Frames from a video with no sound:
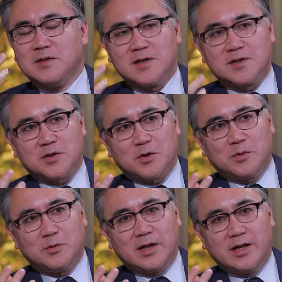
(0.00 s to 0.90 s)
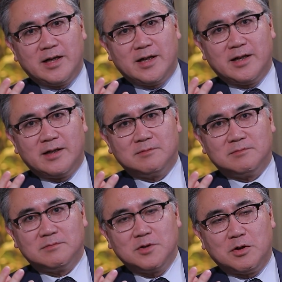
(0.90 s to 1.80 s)
So, uh,
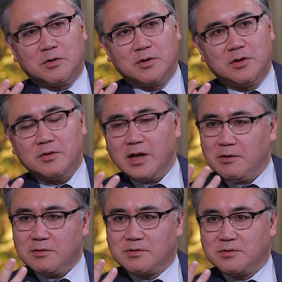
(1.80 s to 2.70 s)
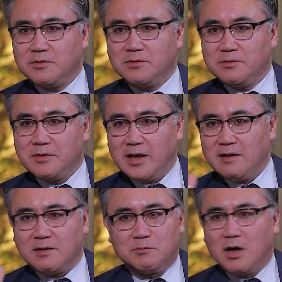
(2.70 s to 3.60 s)
you know, you cannot do
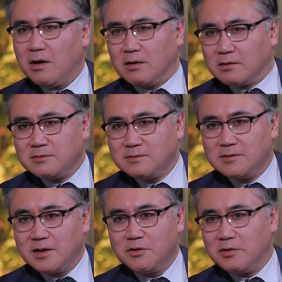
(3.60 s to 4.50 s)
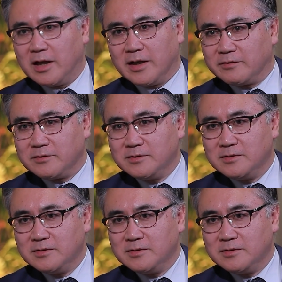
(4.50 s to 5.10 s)
anything wrong in your life.